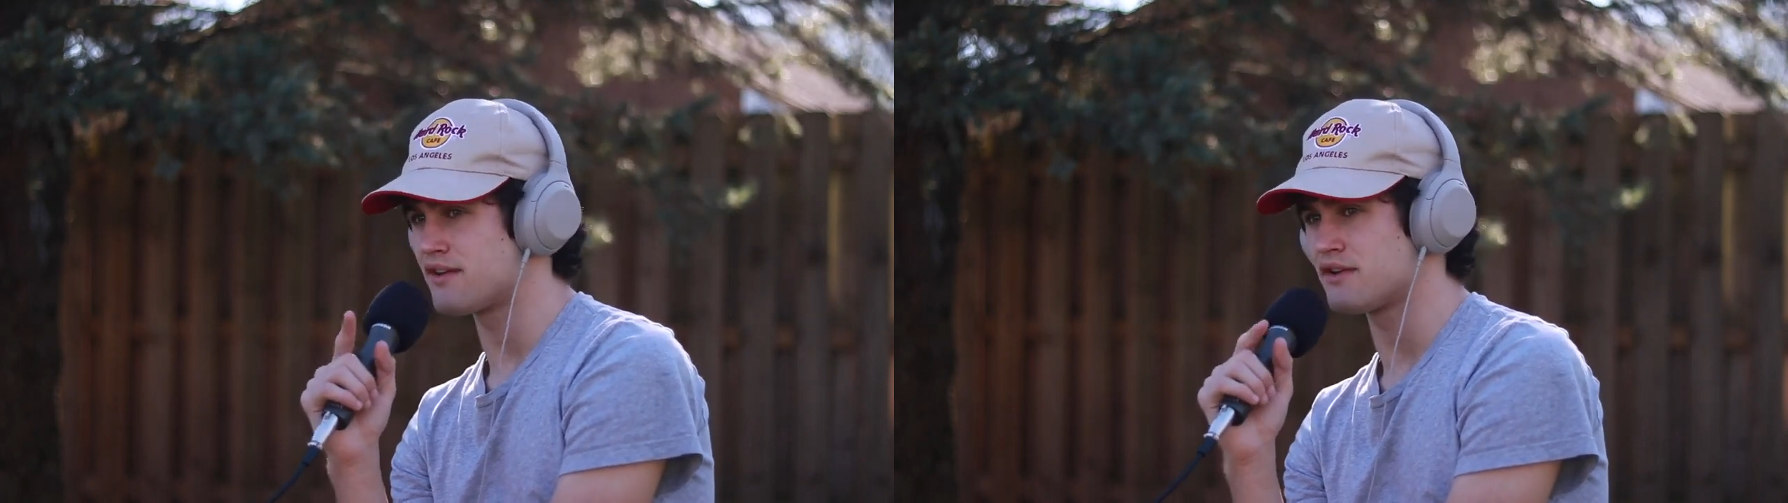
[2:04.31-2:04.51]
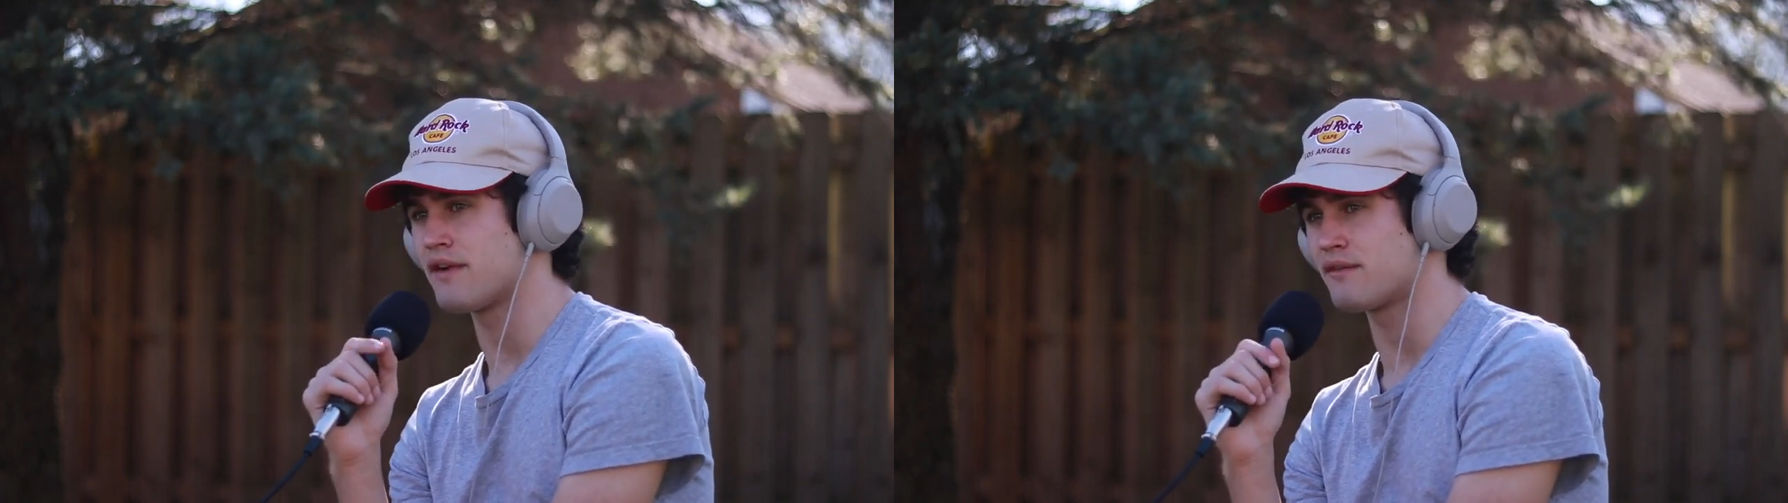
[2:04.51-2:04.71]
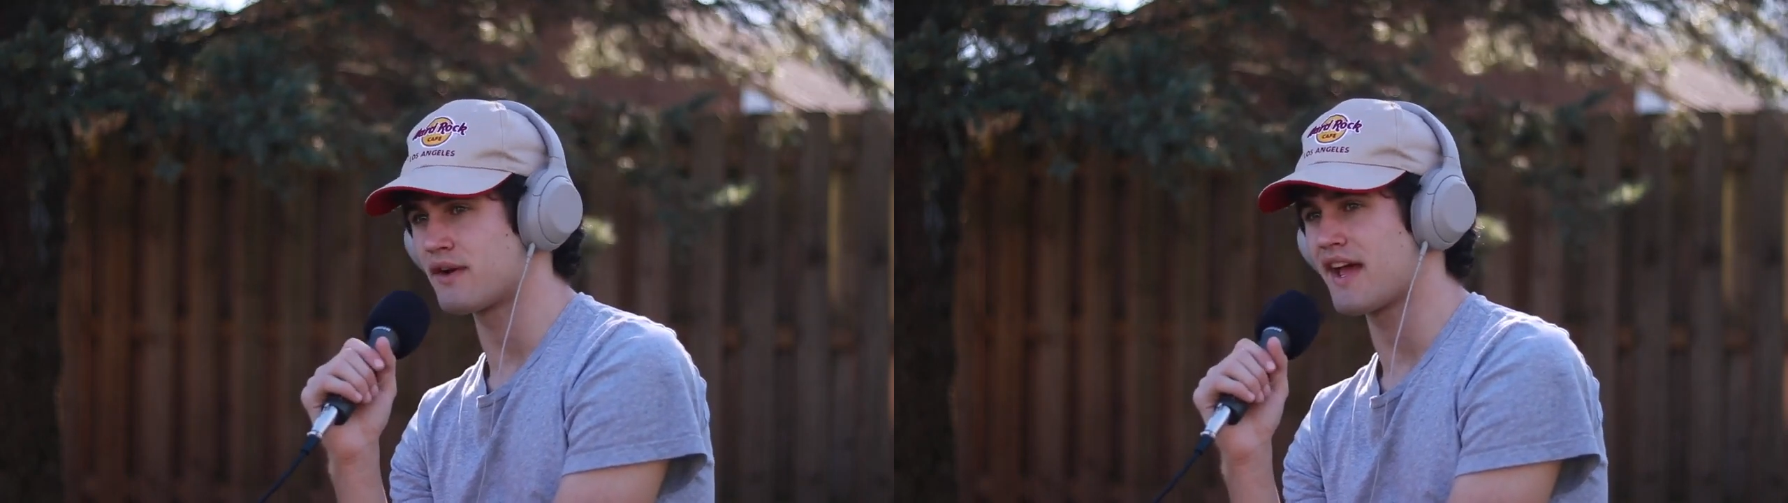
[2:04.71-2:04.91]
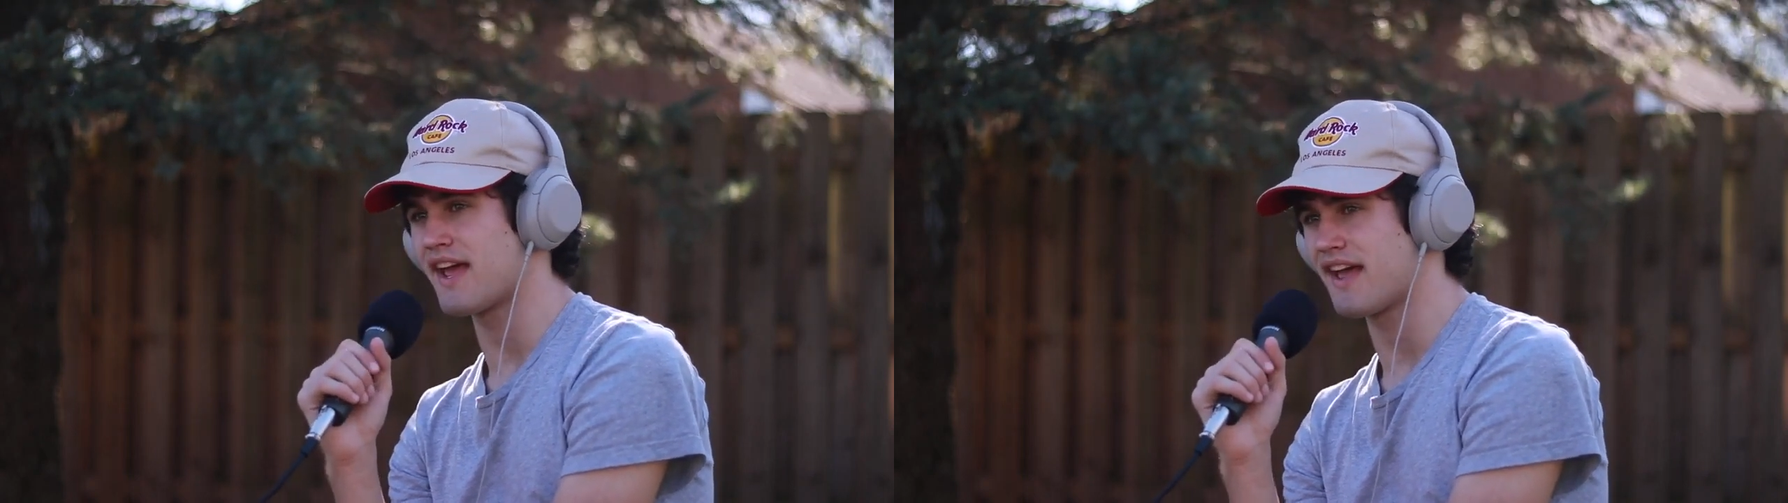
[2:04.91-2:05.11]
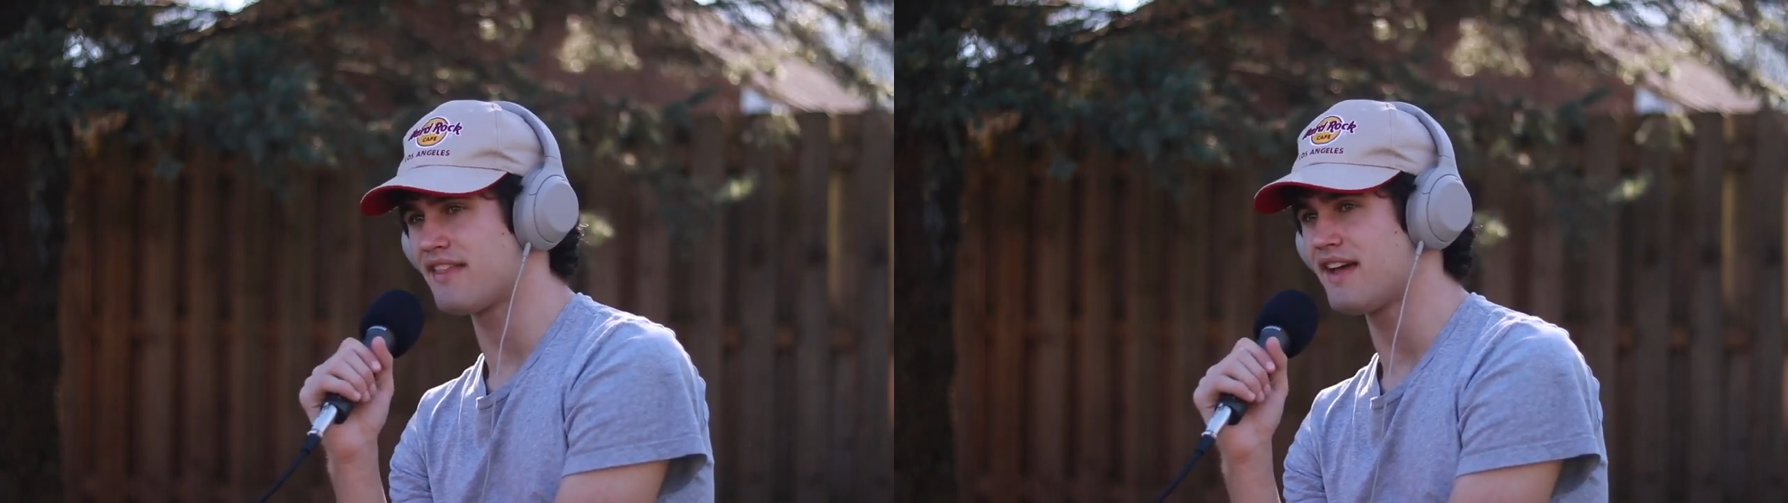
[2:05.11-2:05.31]
Do you remember combo. when I
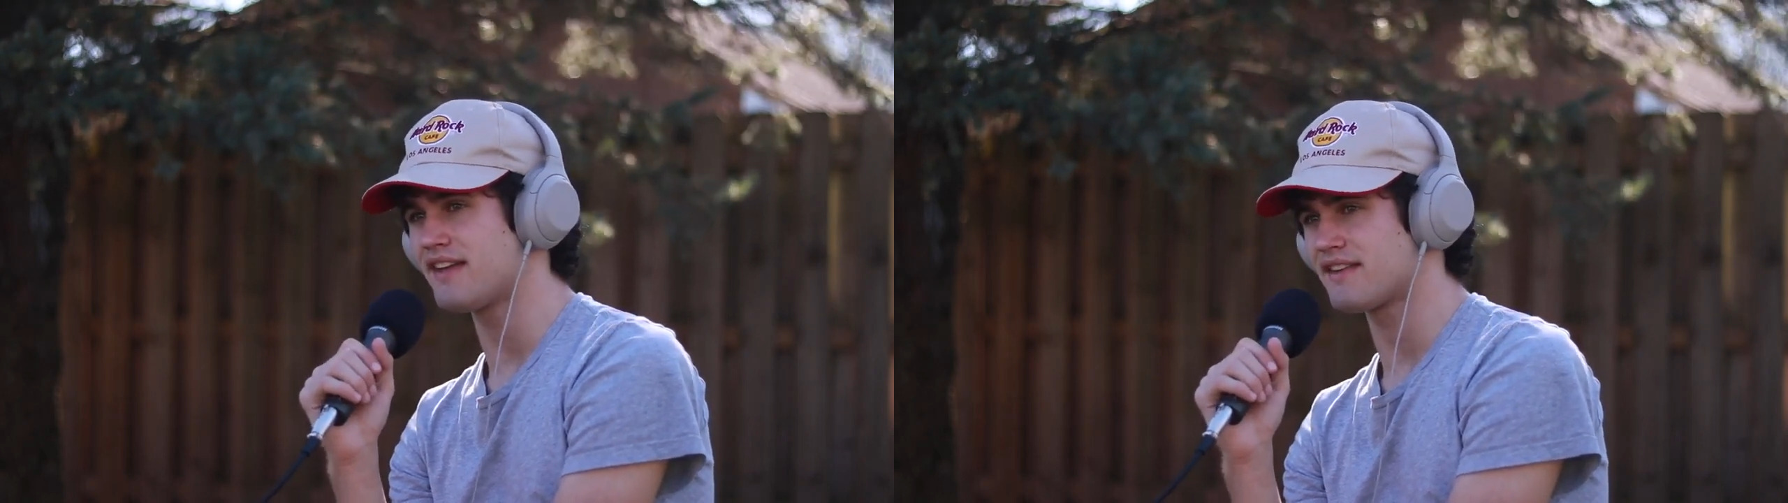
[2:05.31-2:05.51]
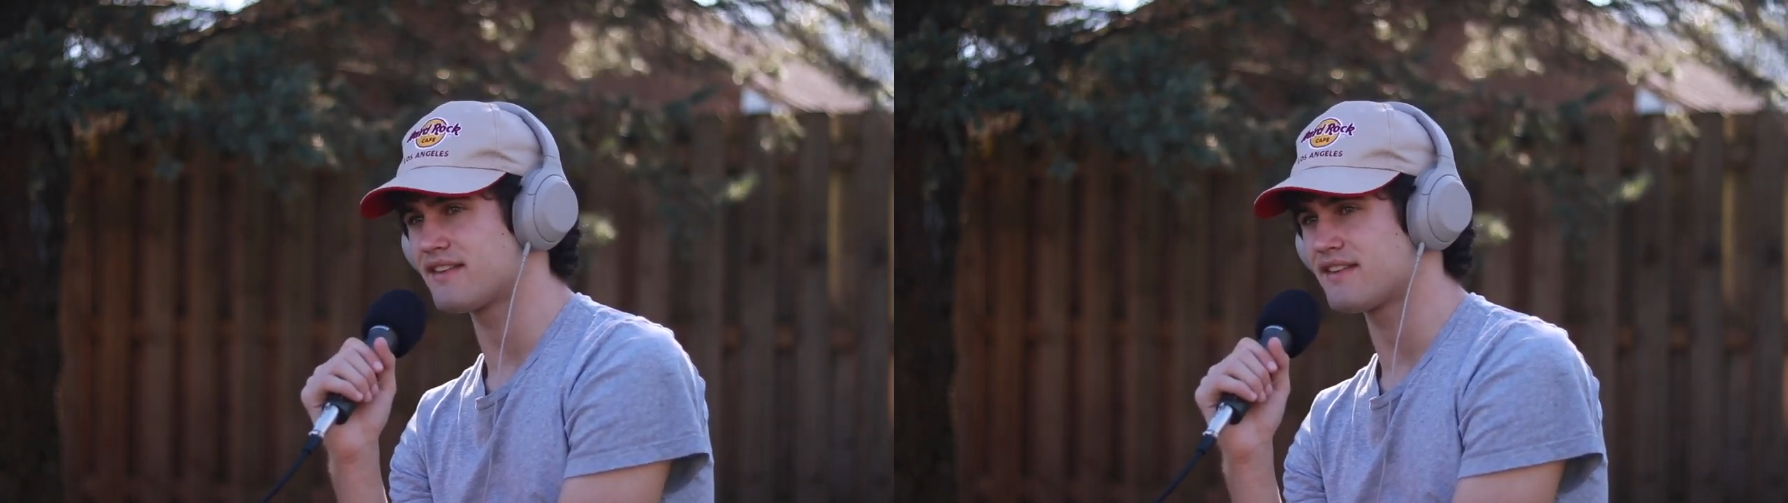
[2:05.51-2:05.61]
had that?